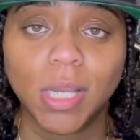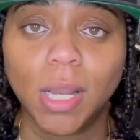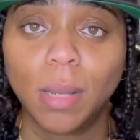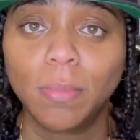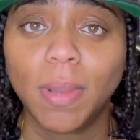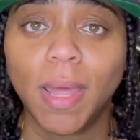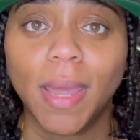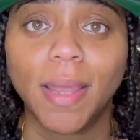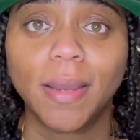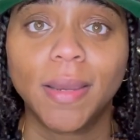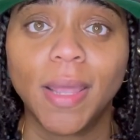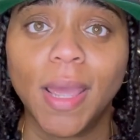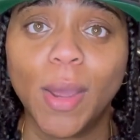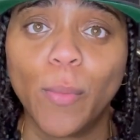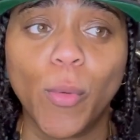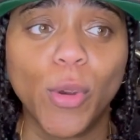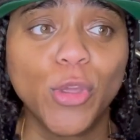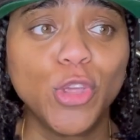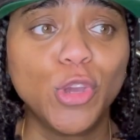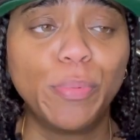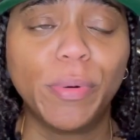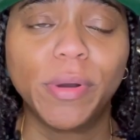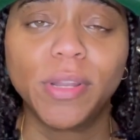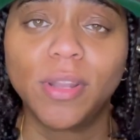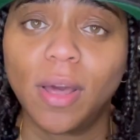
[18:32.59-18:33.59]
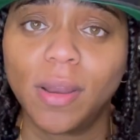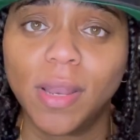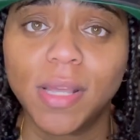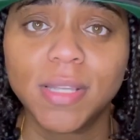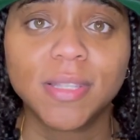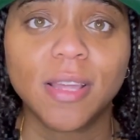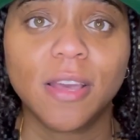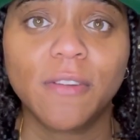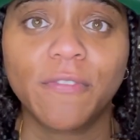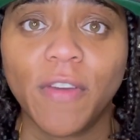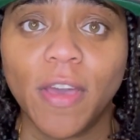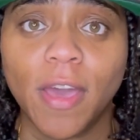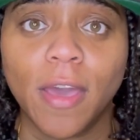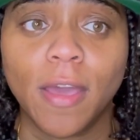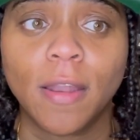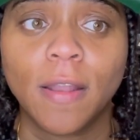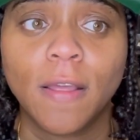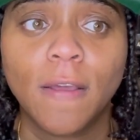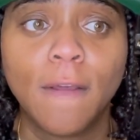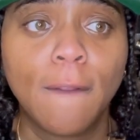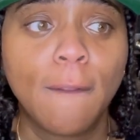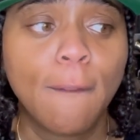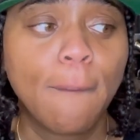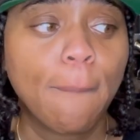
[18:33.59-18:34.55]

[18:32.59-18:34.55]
I'm like, damn, where you put all that stuff at?